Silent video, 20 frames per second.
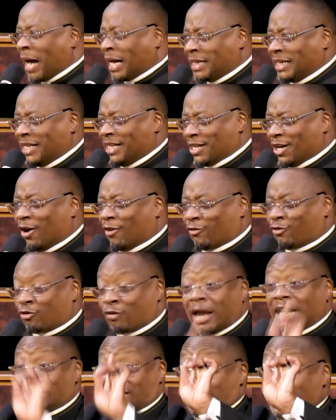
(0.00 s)
body of
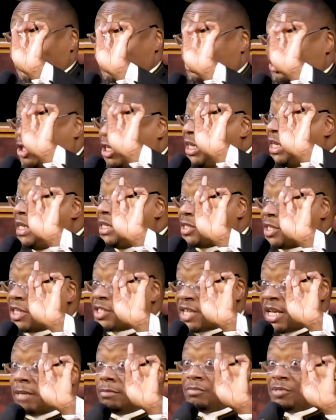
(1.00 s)
Christ, that
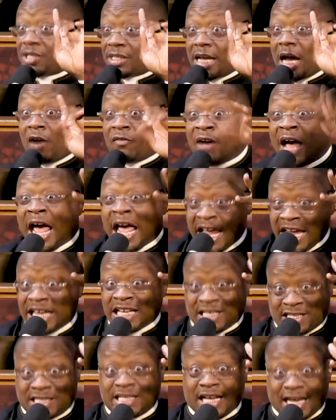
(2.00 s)
Jesus himself
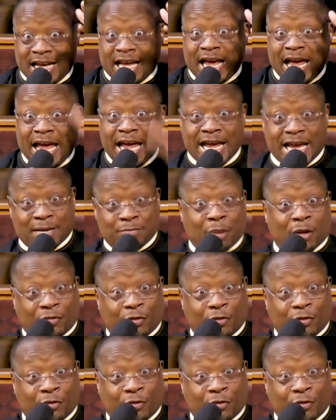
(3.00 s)
is the head,